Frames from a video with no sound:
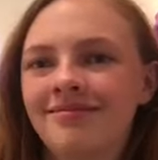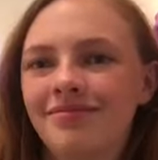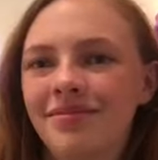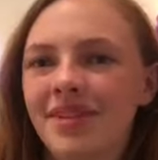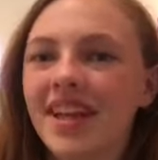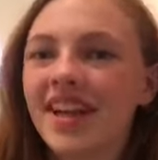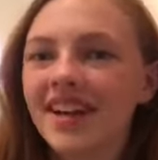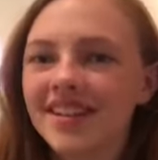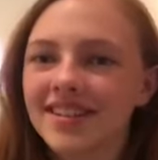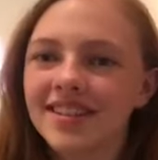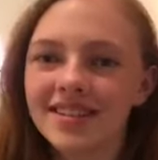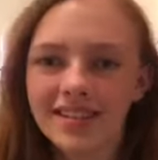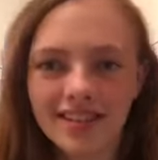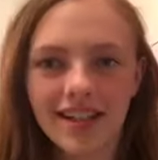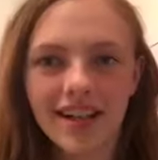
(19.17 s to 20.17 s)

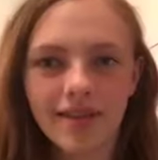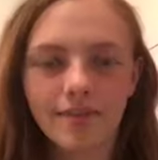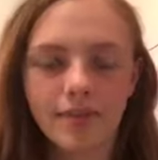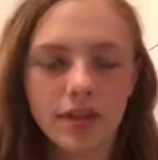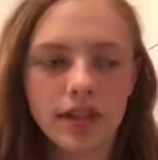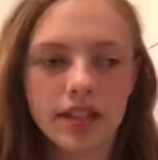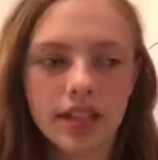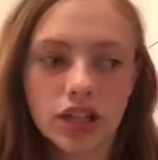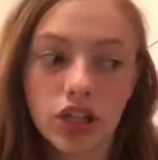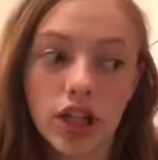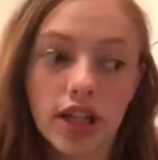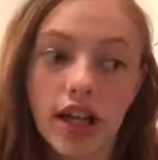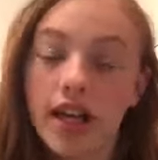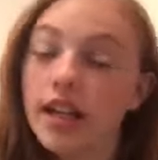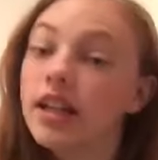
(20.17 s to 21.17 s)
Because I'm building a
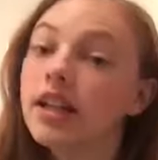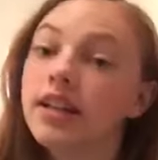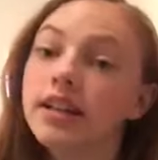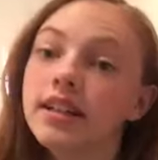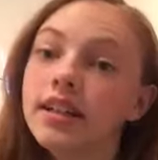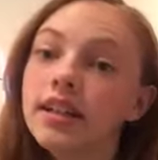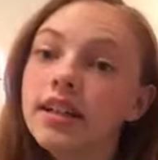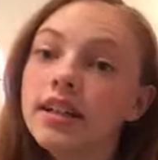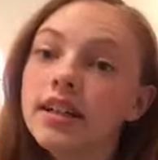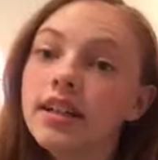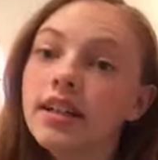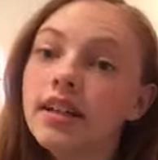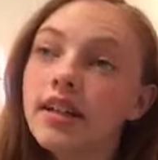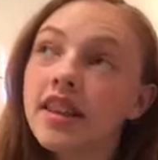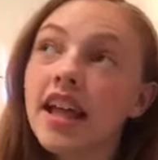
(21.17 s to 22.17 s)
shed, and
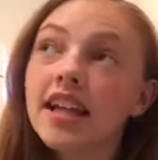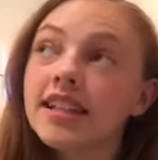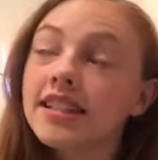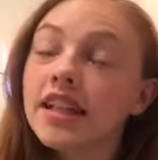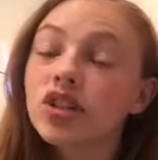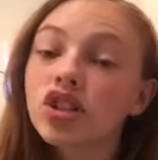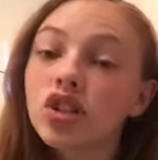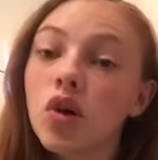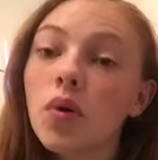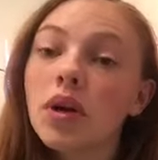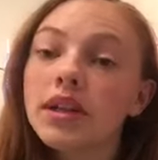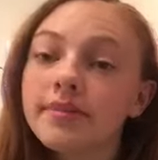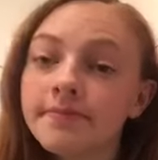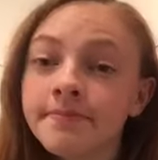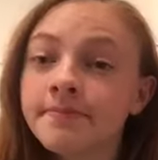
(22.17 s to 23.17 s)
that is actually
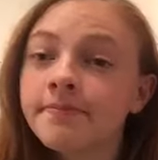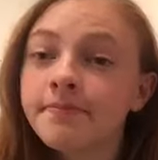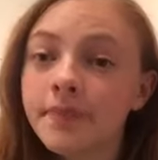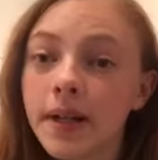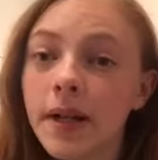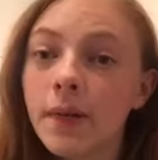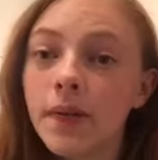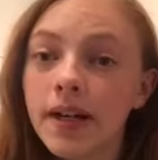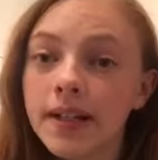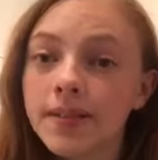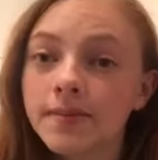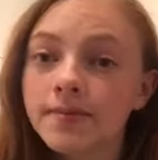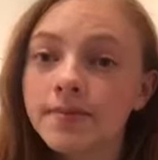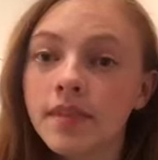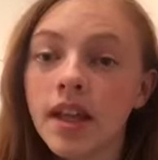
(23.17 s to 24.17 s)
going pretty
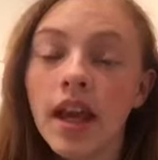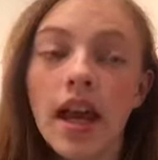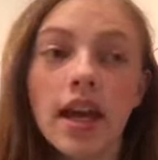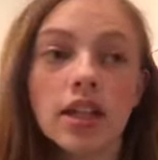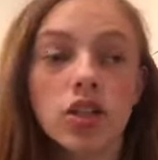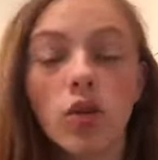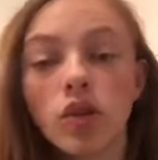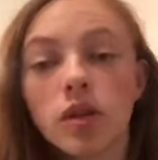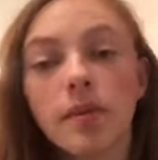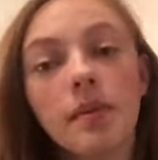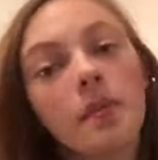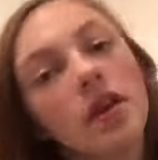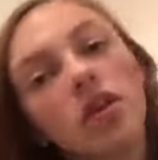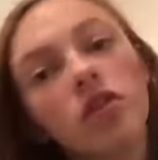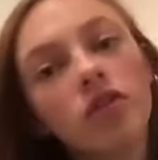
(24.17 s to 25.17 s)
well, and it's going to be
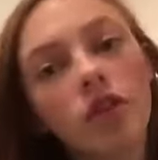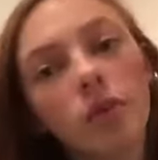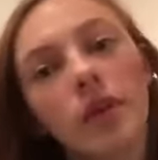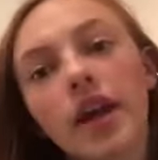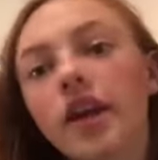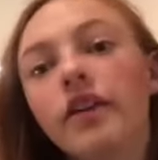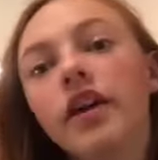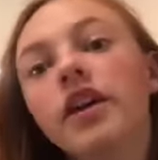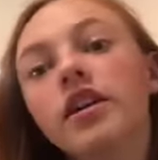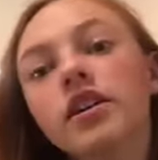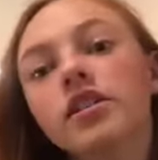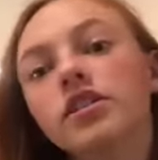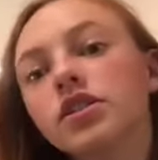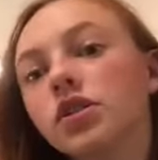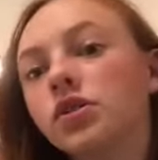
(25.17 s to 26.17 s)
my new filming area,
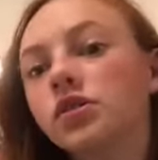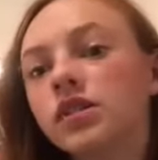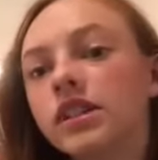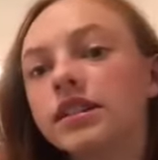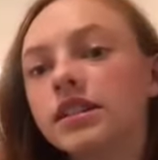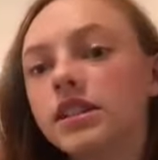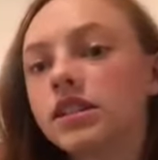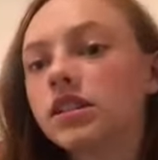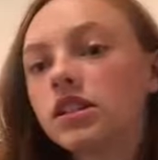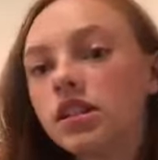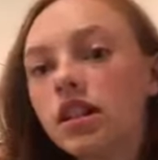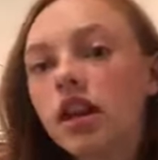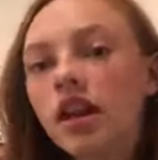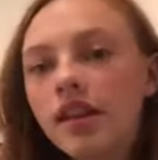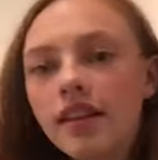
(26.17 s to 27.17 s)
so this
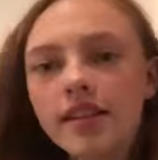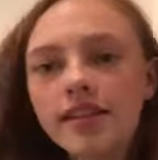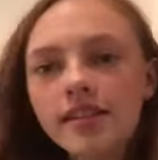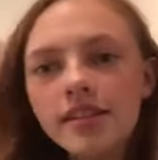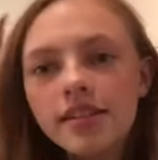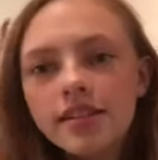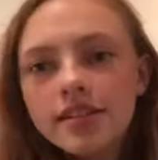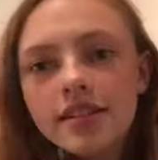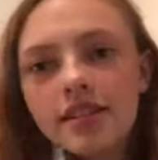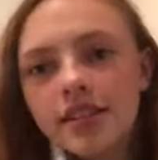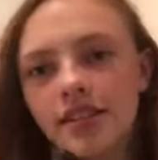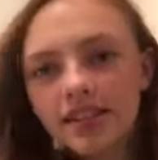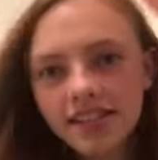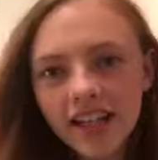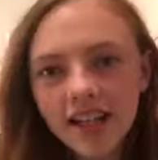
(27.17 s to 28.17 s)

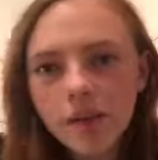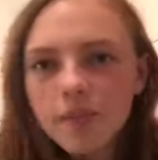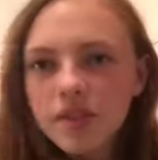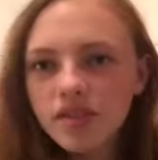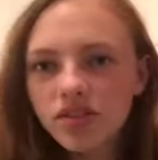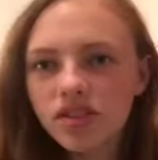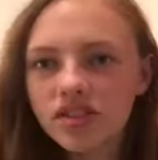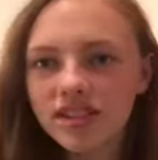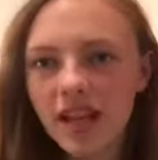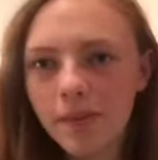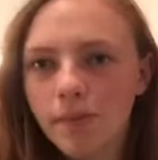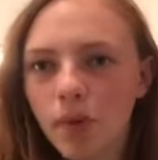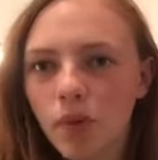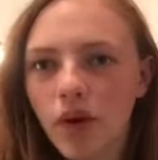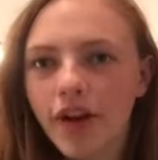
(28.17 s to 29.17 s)
setup is just
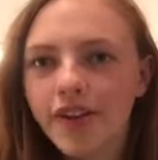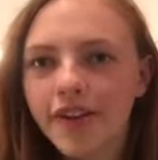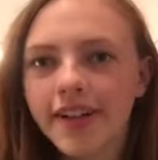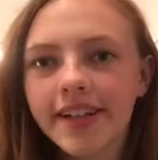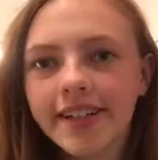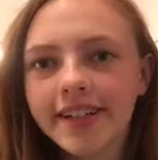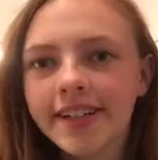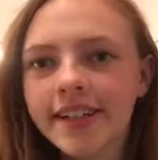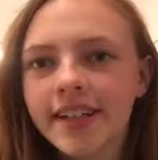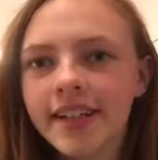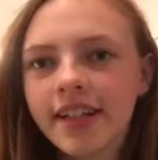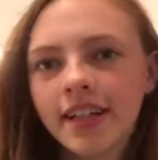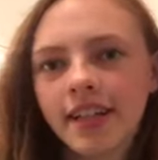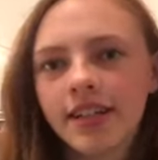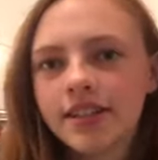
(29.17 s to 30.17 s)
temporary,
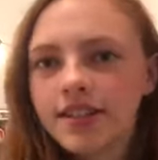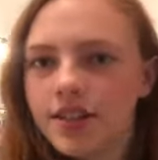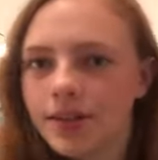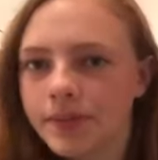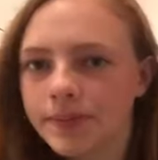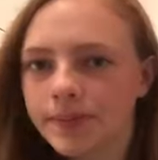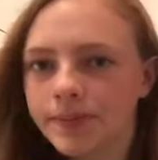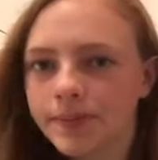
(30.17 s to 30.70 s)
so